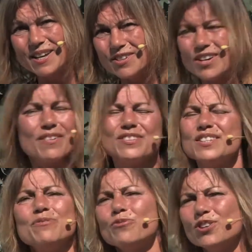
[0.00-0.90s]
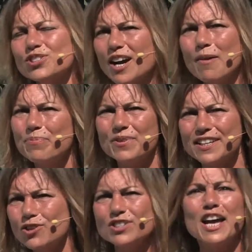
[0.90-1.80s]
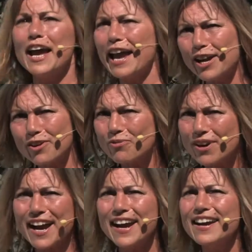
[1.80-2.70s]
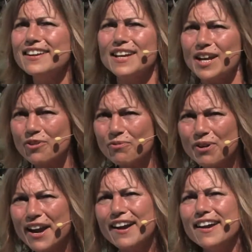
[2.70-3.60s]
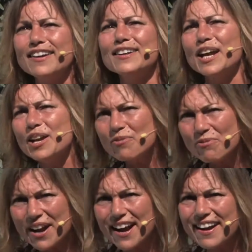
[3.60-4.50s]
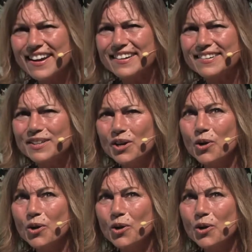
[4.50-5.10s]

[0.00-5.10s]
You ever see Forrest Gump when he goes, and it rained, and it rained, and it rained?